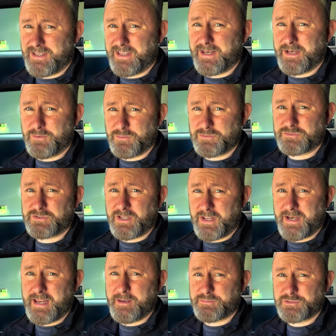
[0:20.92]
And it was
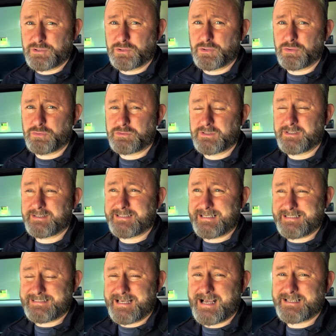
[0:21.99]
an absolute
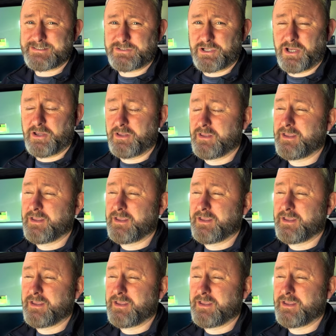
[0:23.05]
disaster.